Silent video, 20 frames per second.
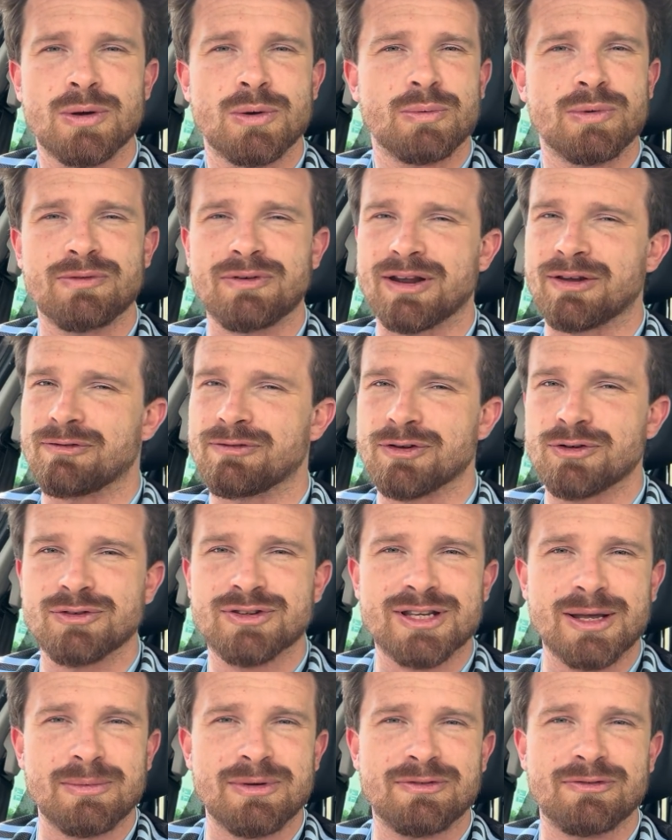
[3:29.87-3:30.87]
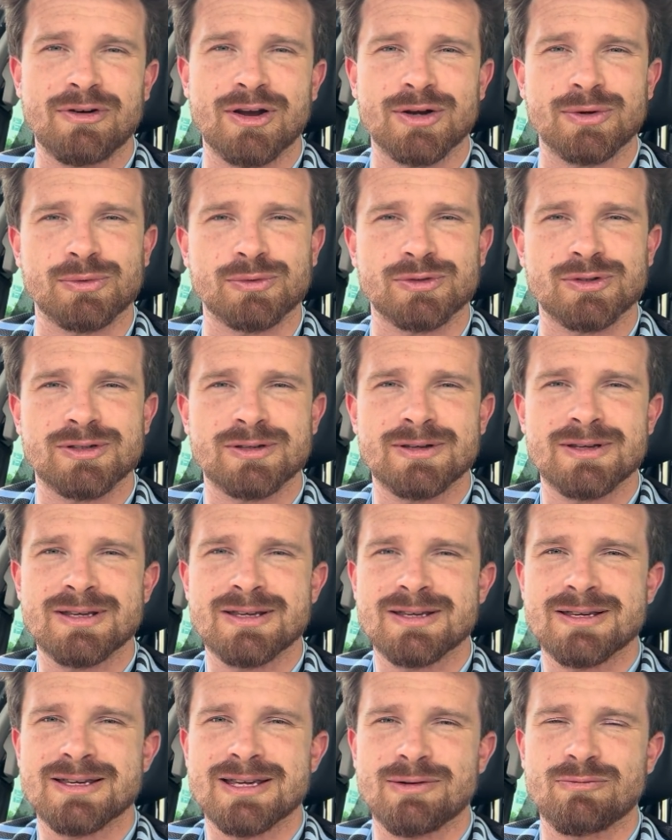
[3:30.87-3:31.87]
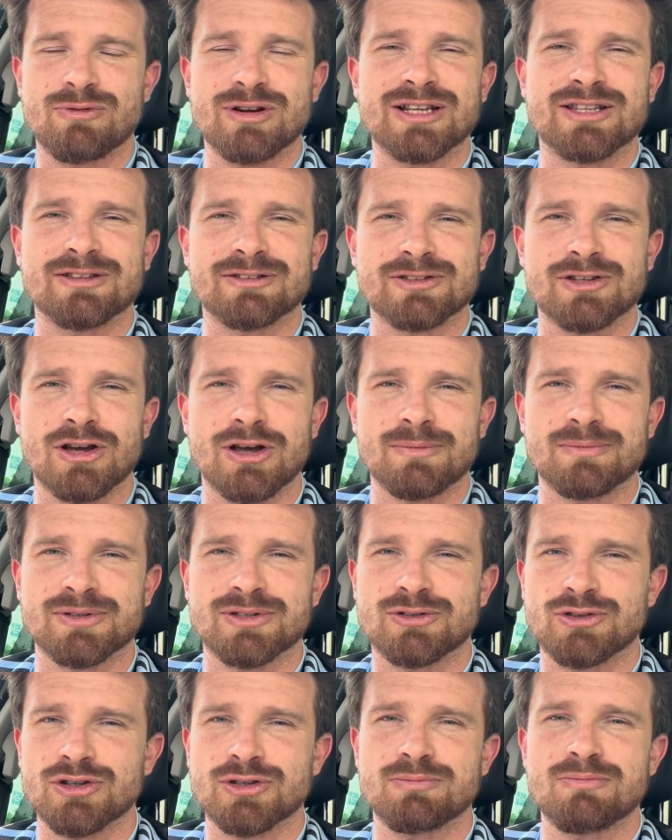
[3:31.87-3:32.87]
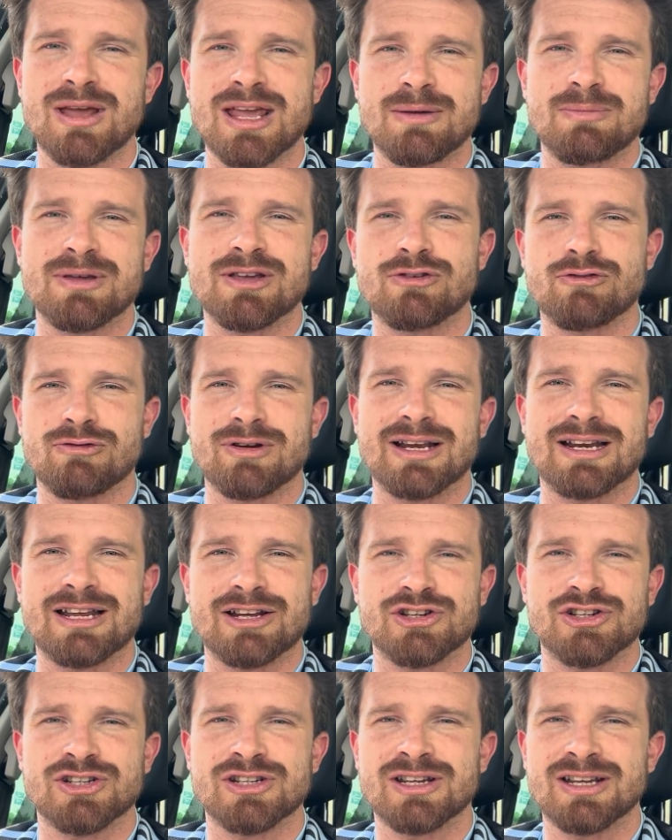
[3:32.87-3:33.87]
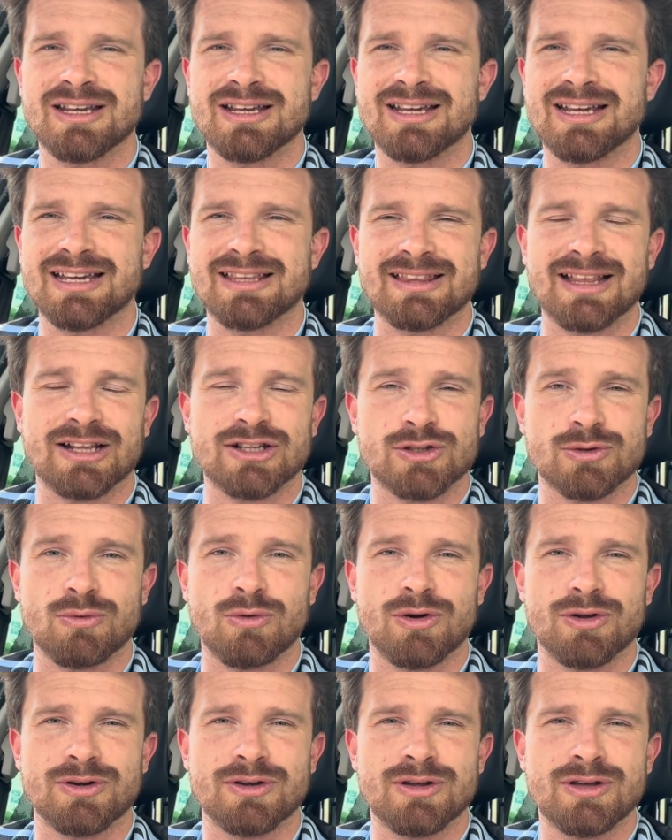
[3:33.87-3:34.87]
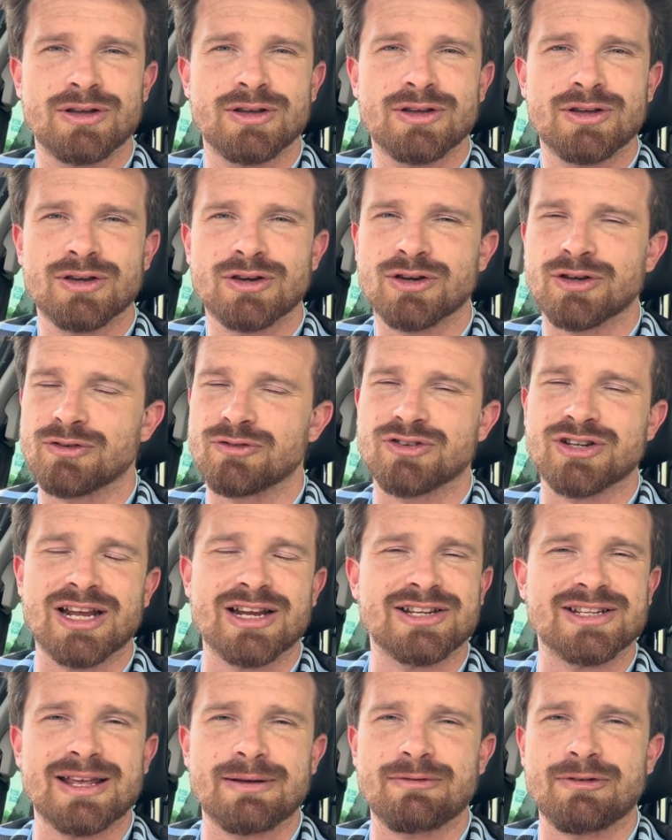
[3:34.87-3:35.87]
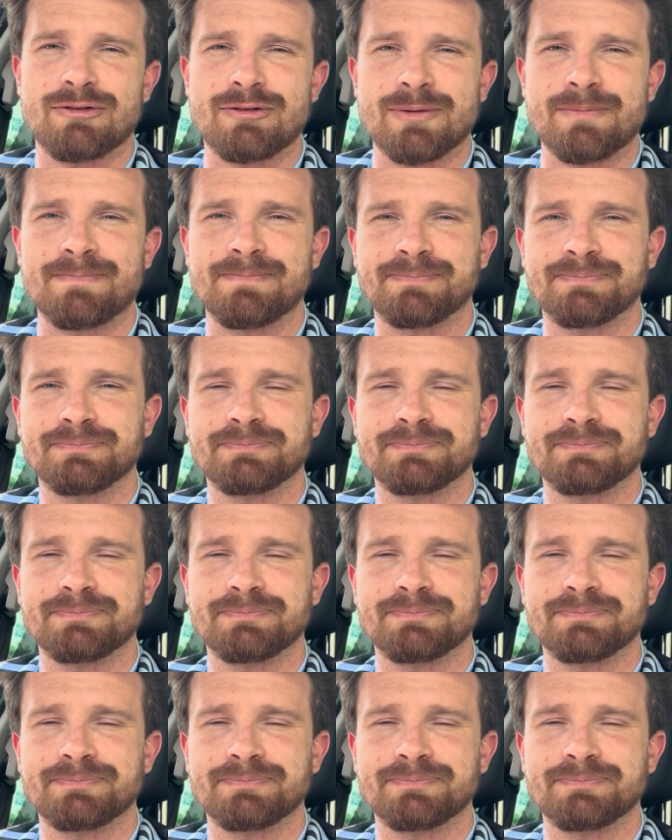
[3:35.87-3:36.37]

We've had a few semi-finals in recent times. Just maybe Grealish in that squad could have changed everything.